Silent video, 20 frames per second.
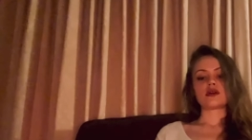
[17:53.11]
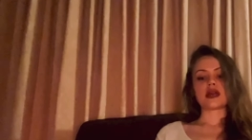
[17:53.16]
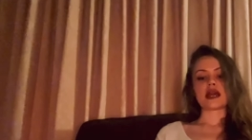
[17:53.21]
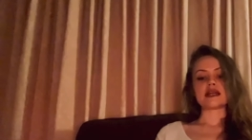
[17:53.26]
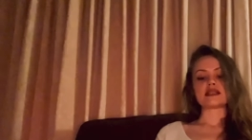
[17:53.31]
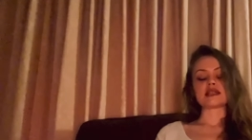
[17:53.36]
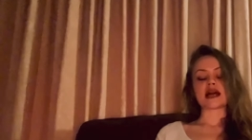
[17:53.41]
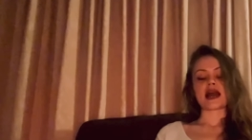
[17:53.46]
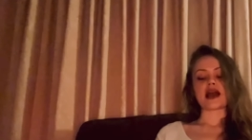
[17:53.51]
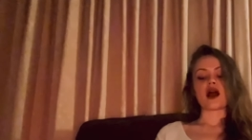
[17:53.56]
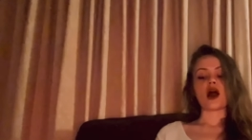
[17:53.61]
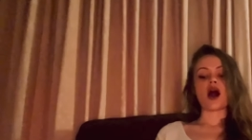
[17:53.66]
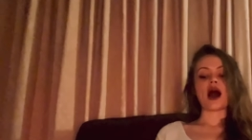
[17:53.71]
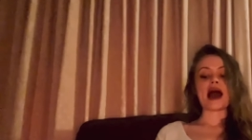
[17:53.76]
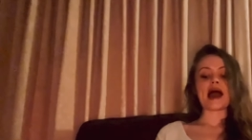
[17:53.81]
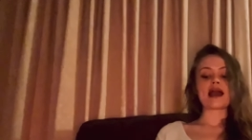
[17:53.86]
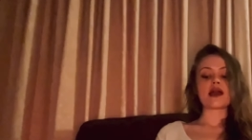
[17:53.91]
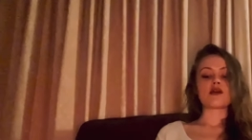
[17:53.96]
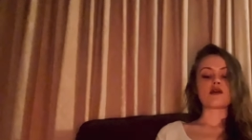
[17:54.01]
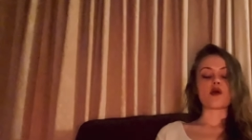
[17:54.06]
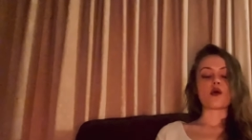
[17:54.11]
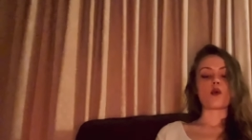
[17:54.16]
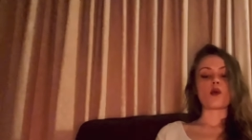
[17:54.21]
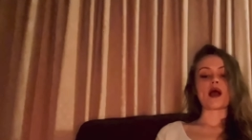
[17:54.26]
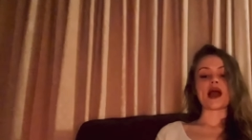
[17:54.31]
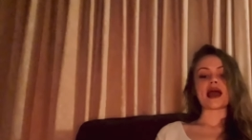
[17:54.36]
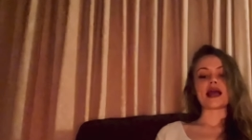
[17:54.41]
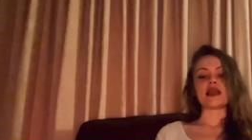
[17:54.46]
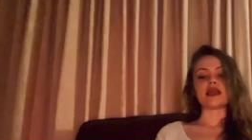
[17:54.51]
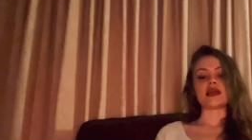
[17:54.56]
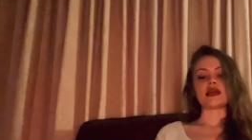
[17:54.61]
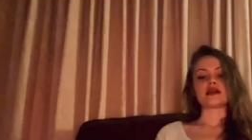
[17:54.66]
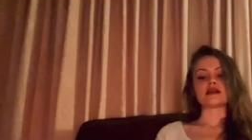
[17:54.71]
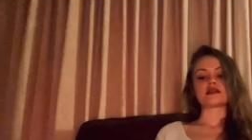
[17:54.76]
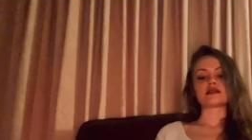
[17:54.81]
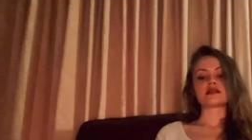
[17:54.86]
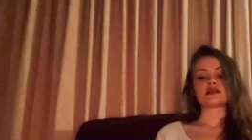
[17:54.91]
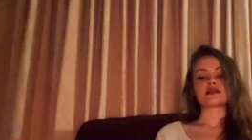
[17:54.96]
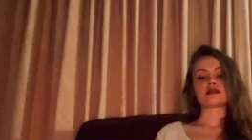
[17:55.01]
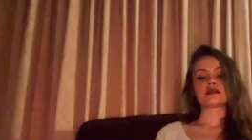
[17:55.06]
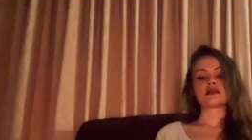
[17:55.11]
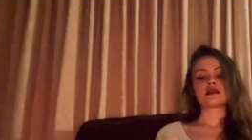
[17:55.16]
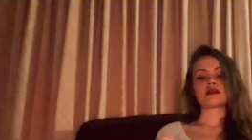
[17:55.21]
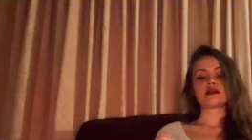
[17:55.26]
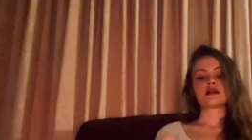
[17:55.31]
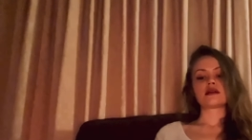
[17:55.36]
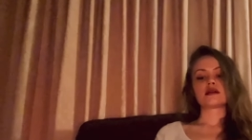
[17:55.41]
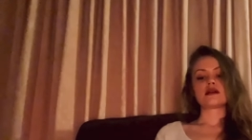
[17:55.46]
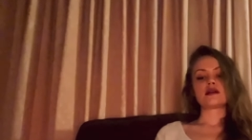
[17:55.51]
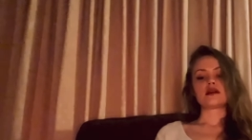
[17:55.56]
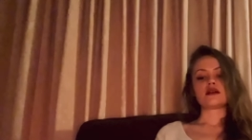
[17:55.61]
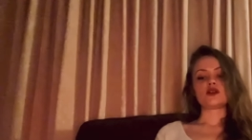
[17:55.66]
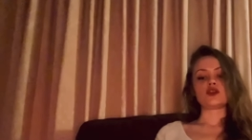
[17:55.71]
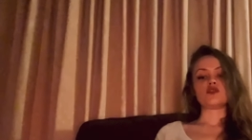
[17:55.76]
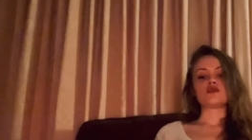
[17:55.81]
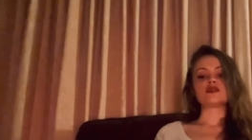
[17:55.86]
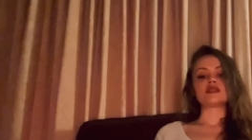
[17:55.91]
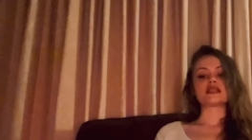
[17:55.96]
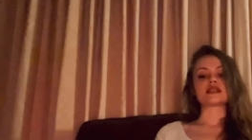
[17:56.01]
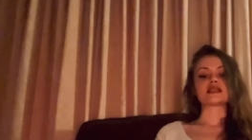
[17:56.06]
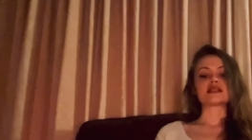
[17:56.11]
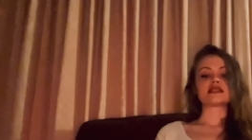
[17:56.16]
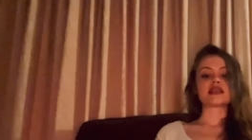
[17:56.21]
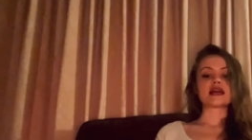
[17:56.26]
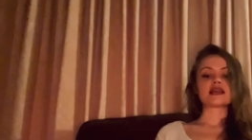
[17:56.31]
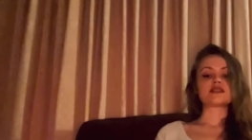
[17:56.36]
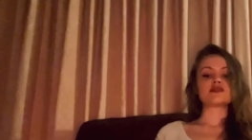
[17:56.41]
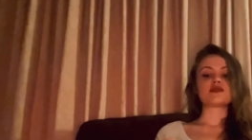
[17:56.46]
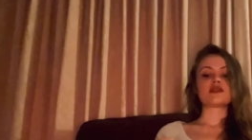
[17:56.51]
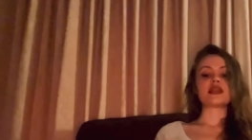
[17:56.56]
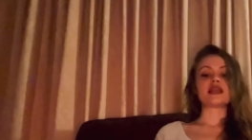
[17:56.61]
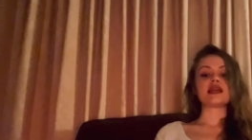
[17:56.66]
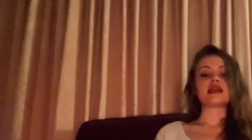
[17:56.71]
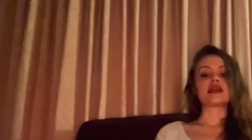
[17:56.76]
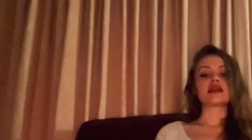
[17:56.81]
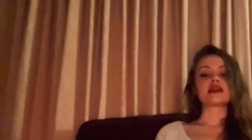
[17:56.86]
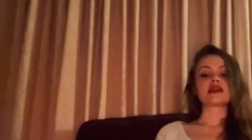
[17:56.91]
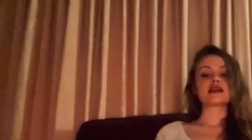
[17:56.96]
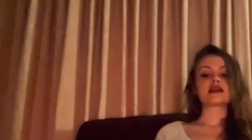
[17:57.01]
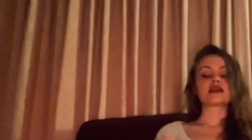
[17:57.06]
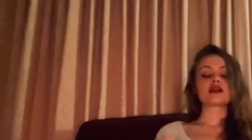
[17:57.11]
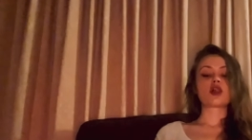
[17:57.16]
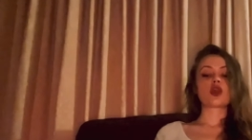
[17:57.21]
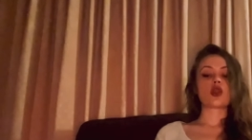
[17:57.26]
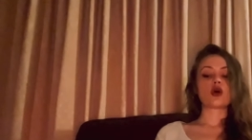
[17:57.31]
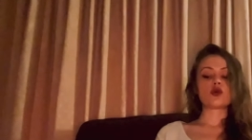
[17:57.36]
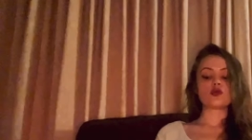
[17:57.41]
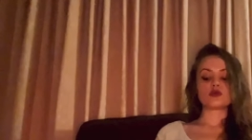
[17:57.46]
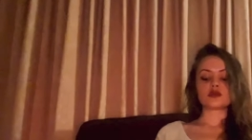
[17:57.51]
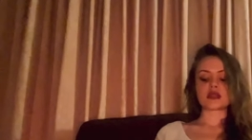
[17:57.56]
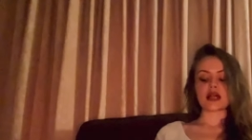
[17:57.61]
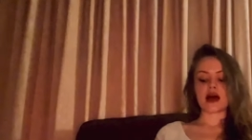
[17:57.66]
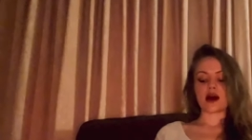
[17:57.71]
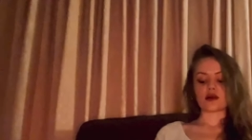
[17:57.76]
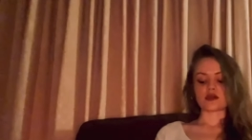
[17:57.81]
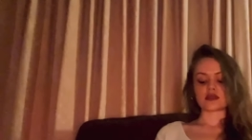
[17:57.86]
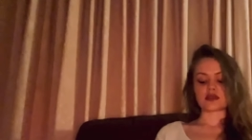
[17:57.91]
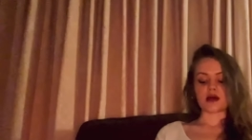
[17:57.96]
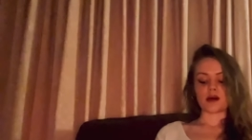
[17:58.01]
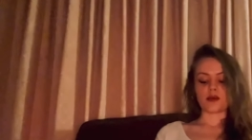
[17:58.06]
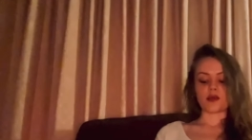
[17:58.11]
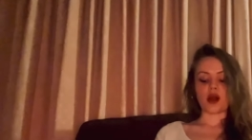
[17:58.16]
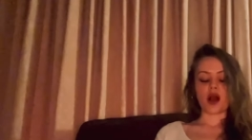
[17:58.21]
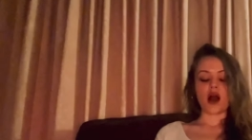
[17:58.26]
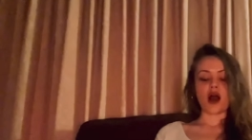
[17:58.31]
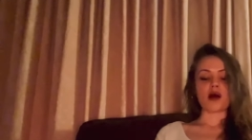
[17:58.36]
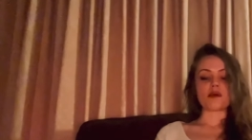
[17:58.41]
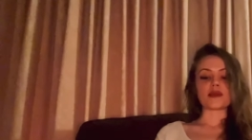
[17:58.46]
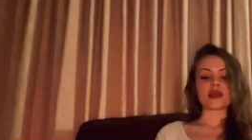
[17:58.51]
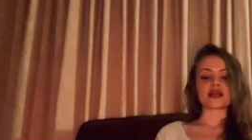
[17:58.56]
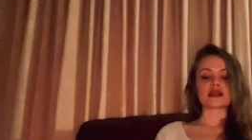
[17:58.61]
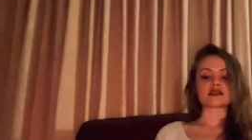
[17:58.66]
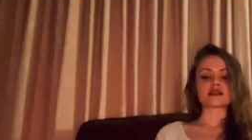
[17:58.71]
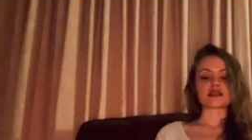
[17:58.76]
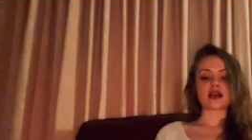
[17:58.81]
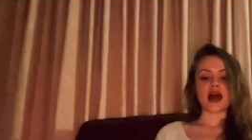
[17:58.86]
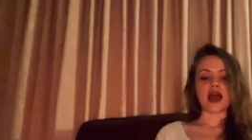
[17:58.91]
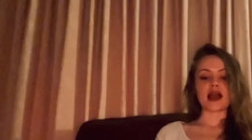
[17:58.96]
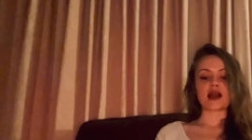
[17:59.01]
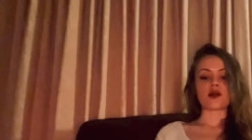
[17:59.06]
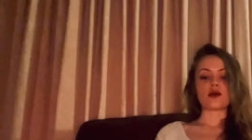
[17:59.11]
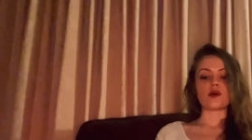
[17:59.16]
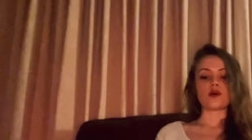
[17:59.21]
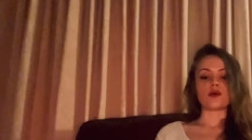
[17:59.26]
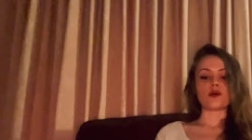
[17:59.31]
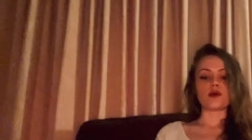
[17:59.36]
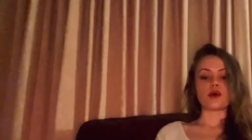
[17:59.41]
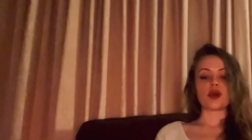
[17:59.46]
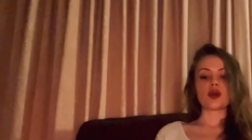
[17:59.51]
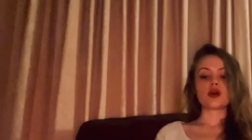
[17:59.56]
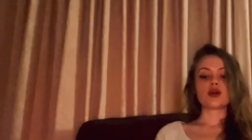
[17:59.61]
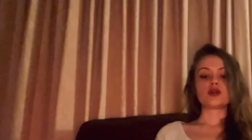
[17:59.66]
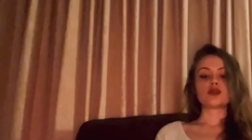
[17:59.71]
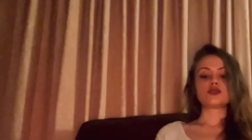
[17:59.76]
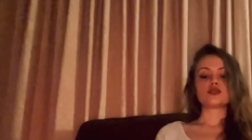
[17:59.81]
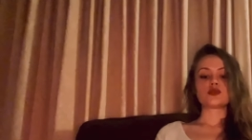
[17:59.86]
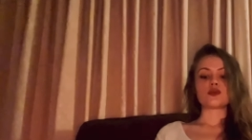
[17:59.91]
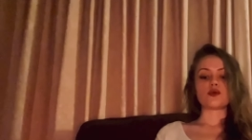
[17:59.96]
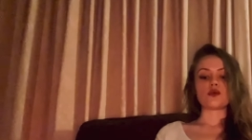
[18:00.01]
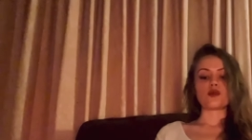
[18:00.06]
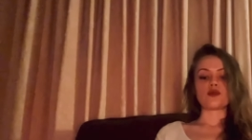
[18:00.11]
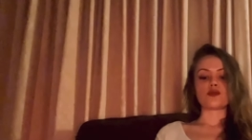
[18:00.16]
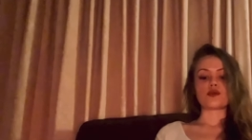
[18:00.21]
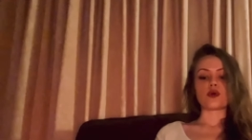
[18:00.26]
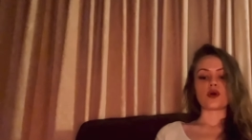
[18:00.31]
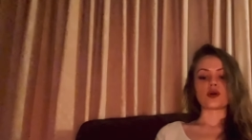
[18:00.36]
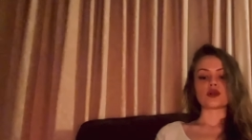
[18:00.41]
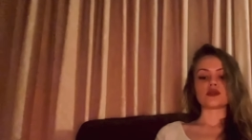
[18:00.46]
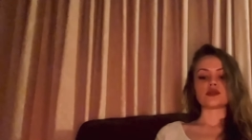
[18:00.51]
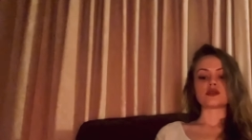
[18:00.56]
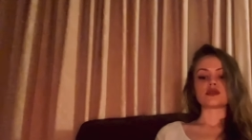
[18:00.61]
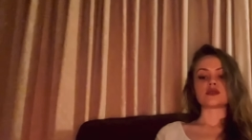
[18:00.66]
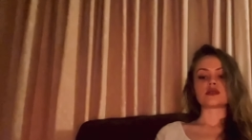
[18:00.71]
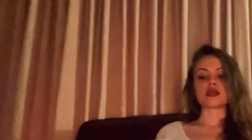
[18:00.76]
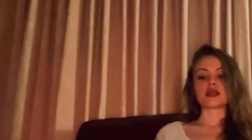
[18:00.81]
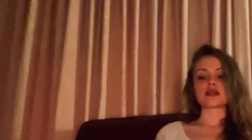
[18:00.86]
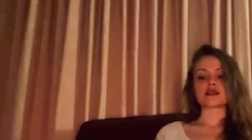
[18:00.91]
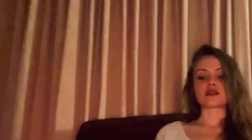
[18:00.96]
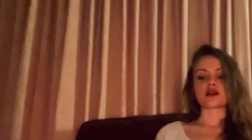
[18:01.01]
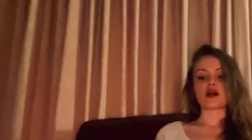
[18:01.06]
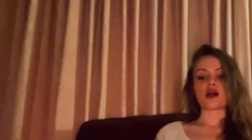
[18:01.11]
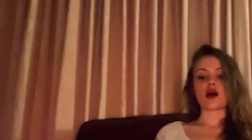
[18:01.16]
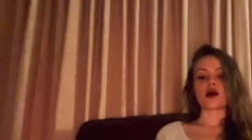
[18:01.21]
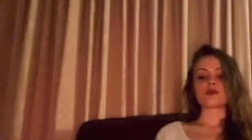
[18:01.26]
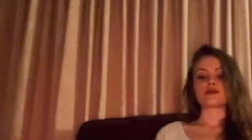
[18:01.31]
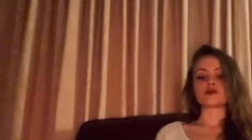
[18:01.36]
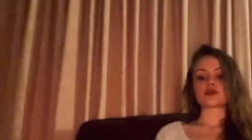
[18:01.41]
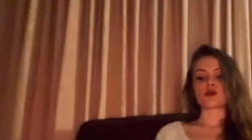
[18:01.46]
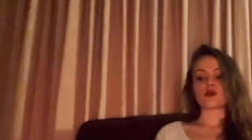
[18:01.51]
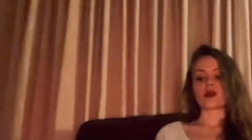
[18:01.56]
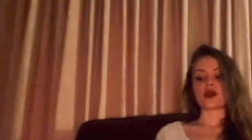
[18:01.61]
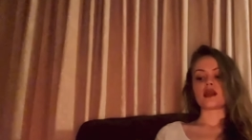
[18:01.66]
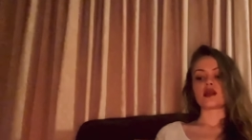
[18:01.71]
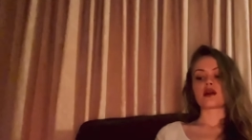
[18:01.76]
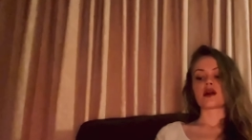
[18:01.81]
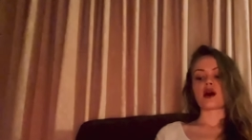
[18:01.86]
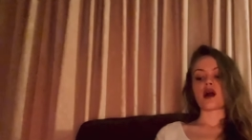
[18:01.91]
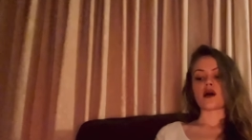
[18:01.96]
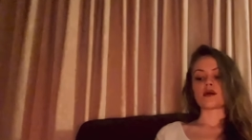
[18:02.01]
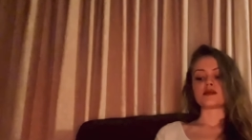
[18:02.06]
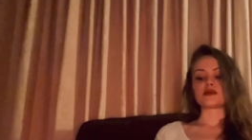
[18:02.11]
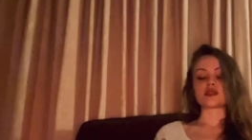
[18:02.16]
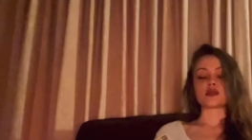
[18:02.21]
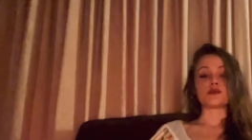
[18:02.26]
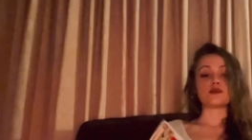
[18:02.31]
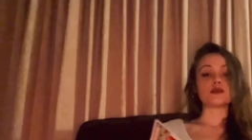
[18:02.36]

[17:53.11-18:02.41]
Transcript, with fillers: It's like higher awareness. You've successfully closed out some karmic cycle. Two of Wands, Six of Cups, Queen of Cups, the